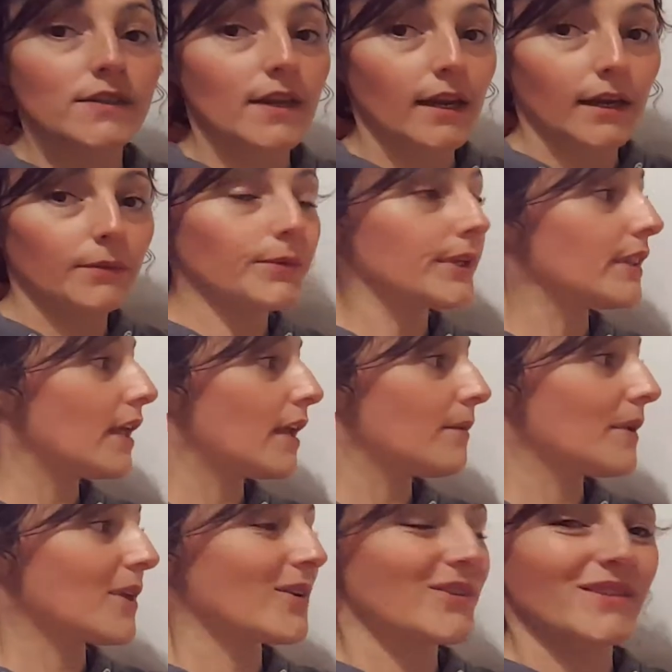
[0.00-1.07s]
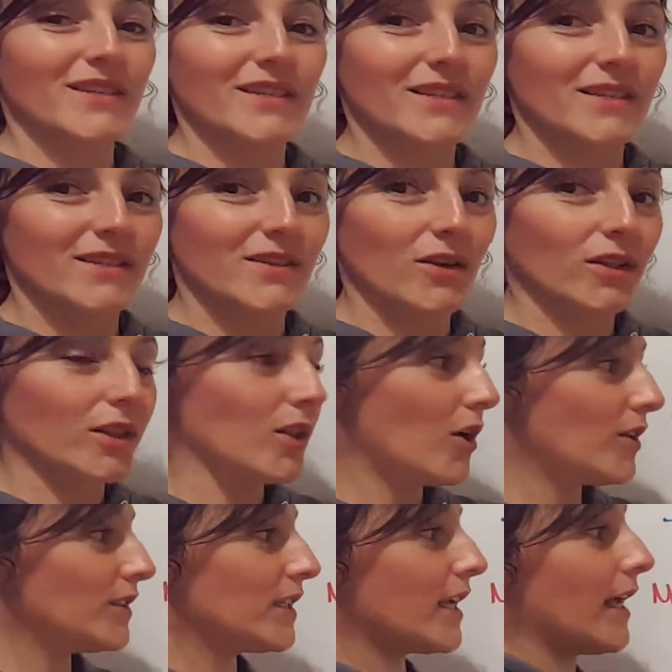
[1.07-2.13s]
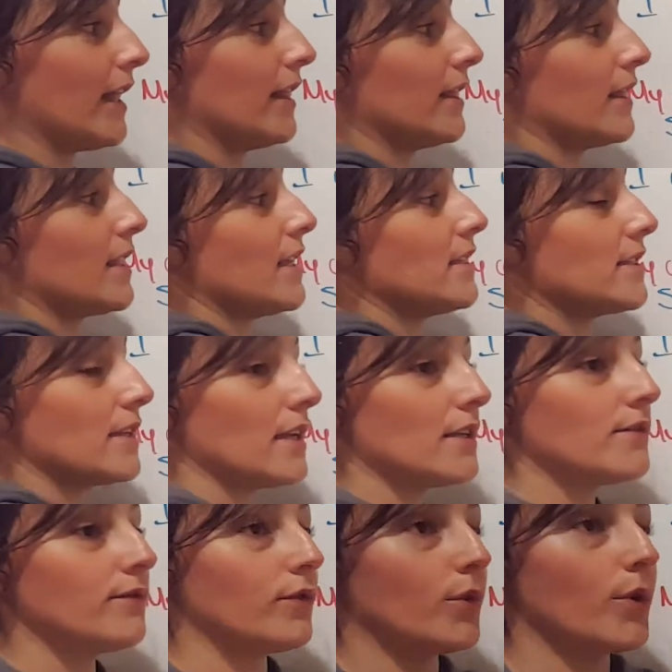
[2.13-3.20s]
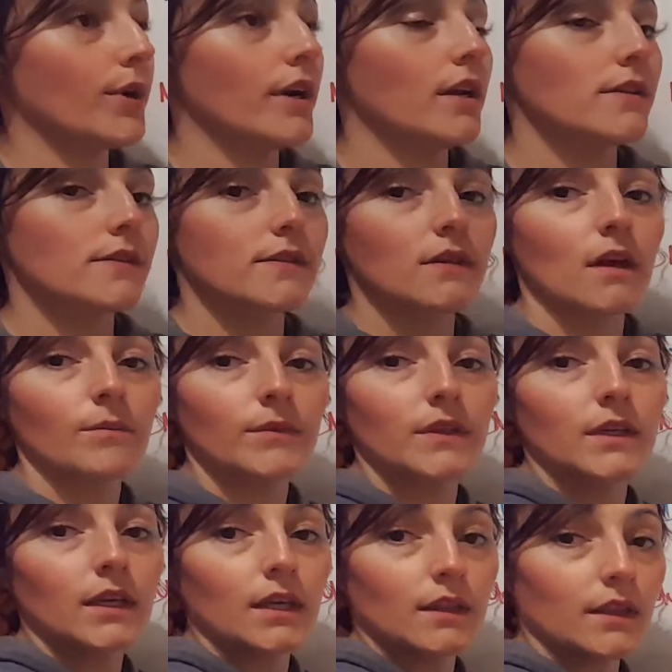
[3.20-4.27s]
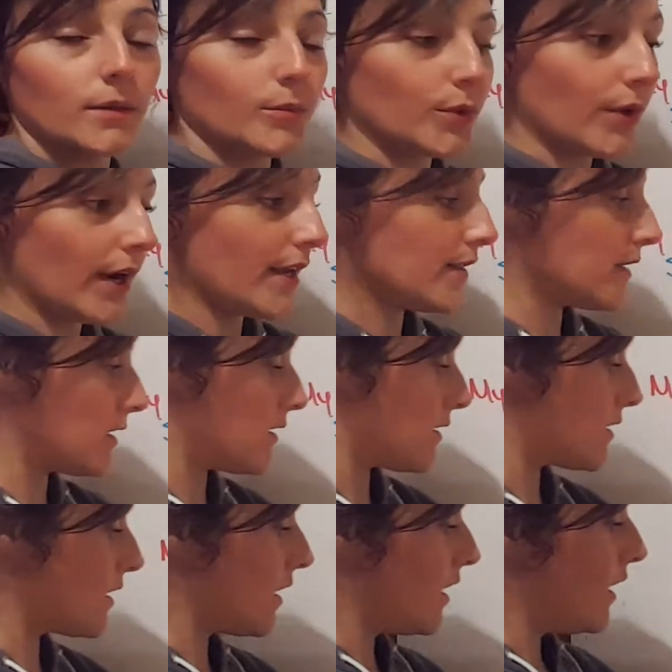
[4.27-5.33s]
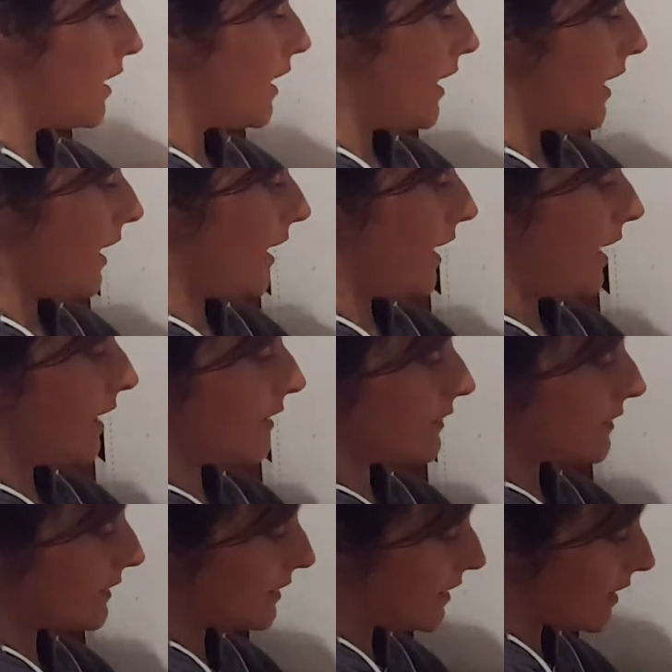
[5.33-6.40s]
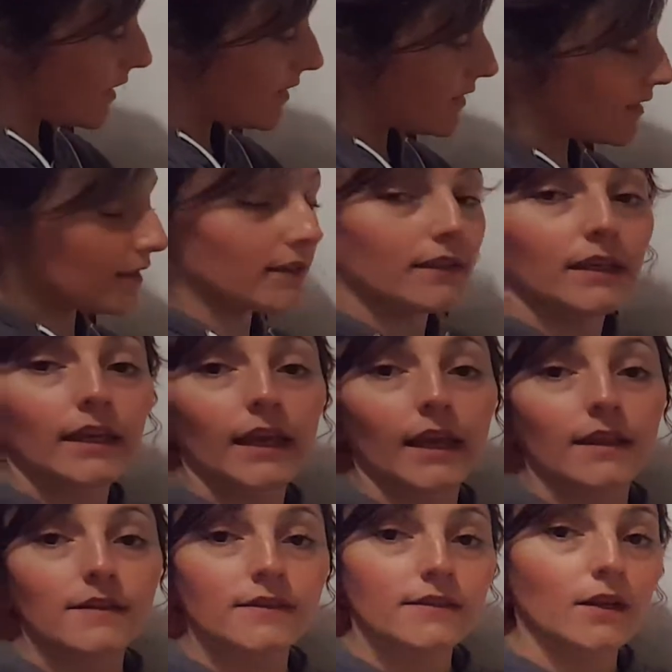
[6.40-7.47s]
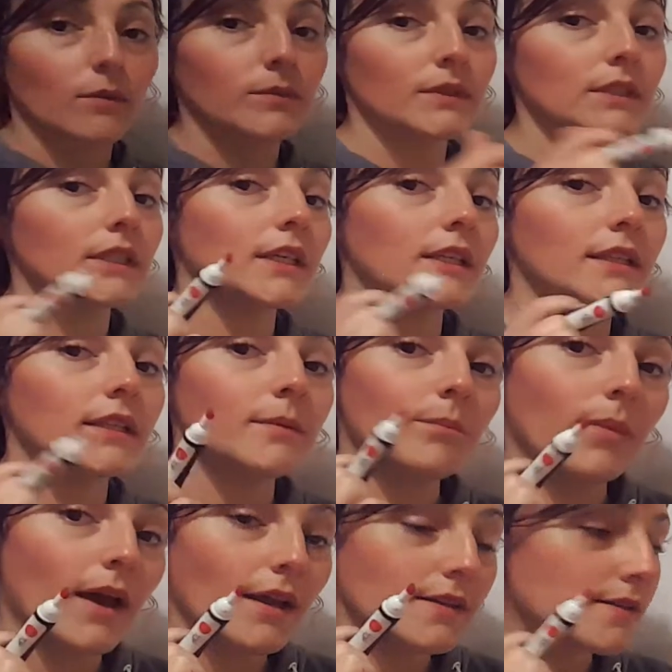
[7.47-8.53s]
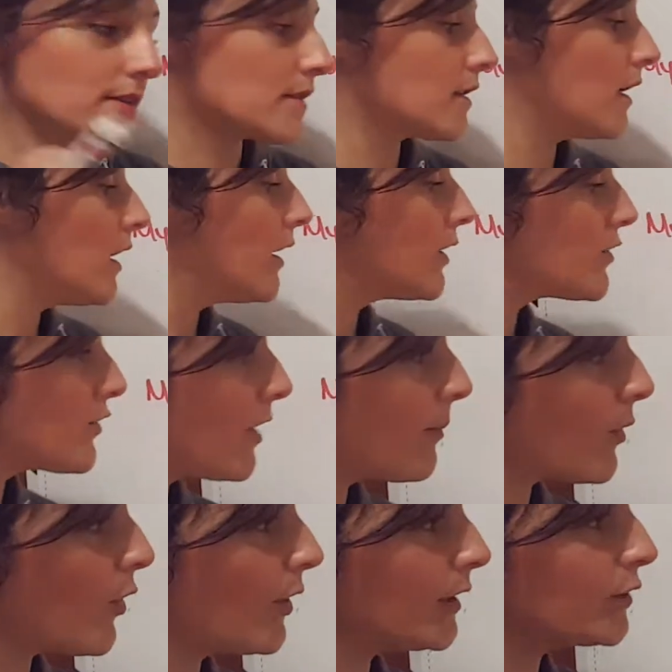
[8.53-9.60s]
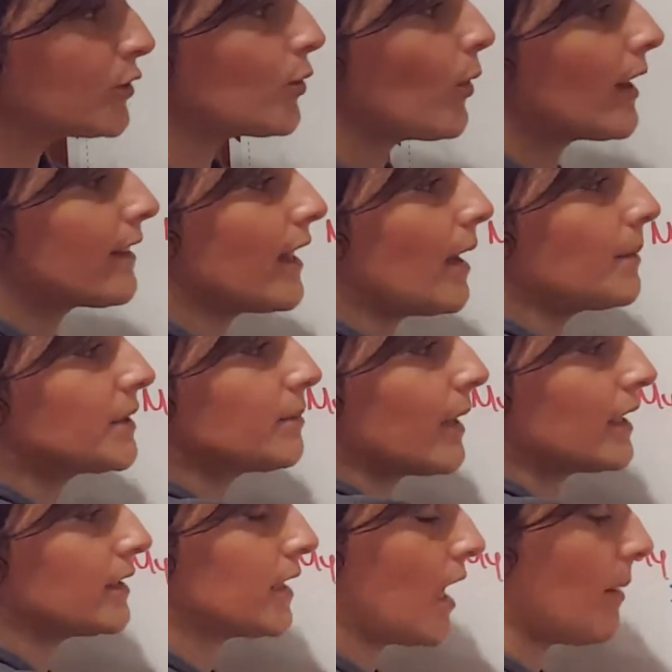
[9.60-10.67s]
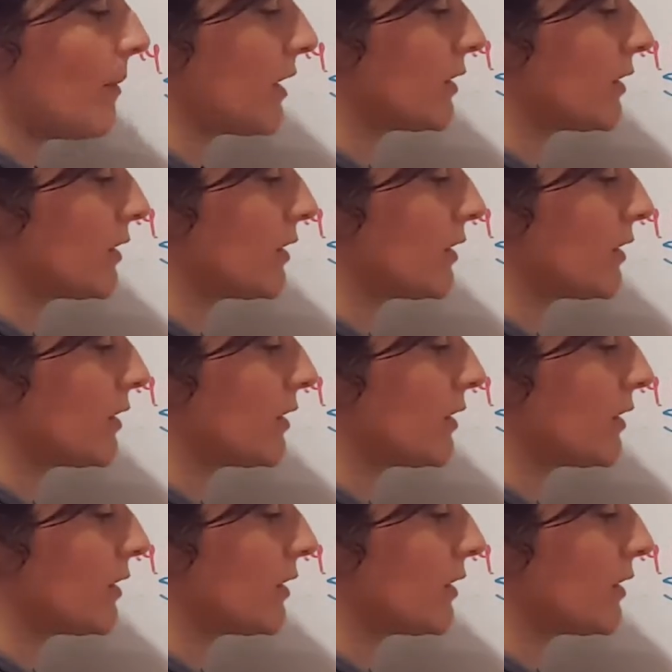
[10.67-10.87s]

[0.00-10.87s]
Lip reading: say every day because this is not logical. This is for something in the present, and this indicates something in the past. So I'm going to adapt my time